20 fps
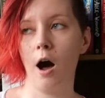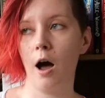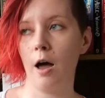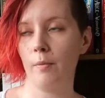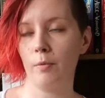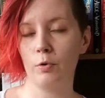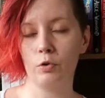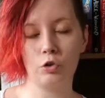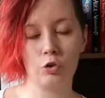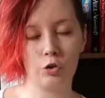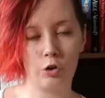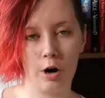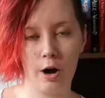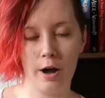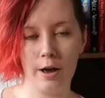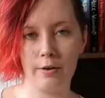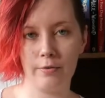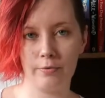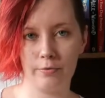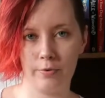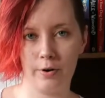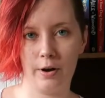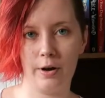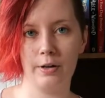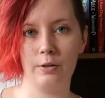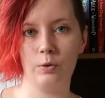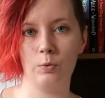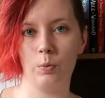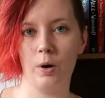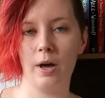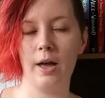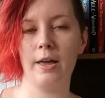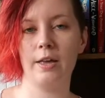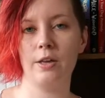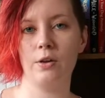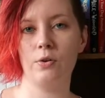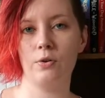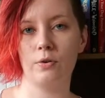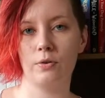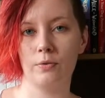I will try and find where
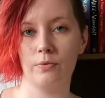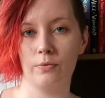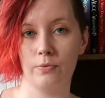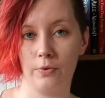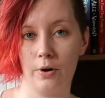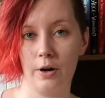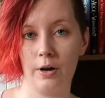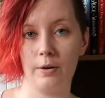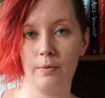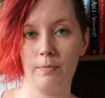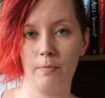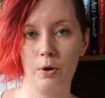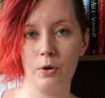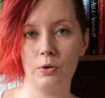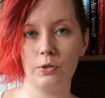you can find